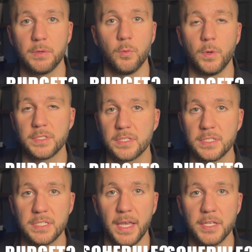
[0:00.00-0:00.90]
what's the
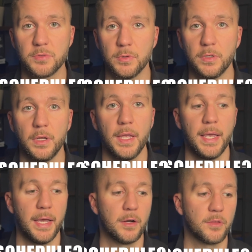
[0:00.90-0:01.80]
schedule,
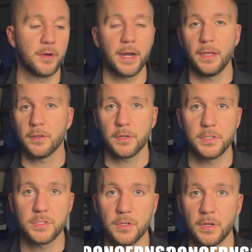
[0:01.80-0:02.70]
and are there any other
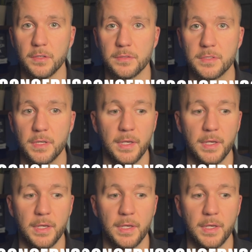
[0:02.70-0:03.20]
concerns?